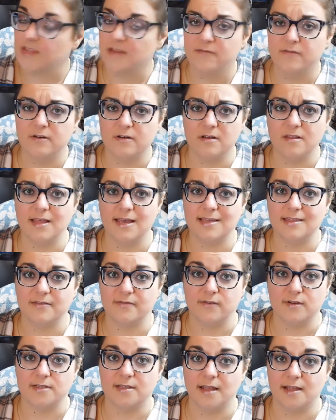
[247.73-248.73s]
For like the
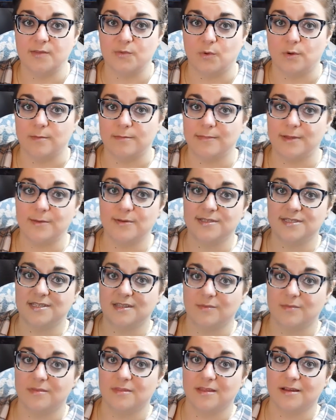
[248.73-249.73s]
first day it's warm. It was snow
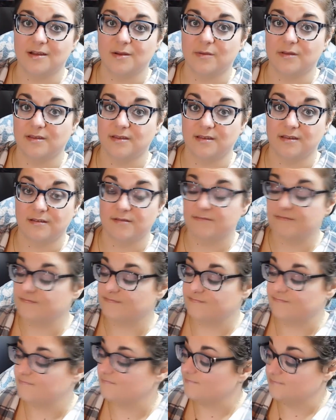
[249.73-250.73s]
when like a week ago.
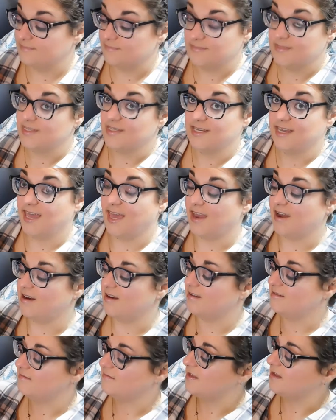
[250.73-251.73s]

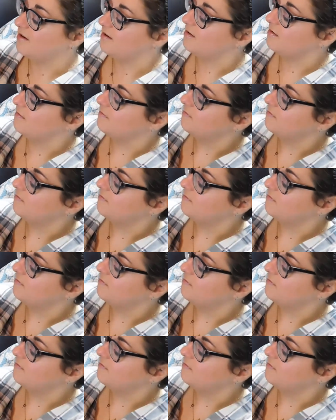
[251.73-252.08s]
Canada. I don't know.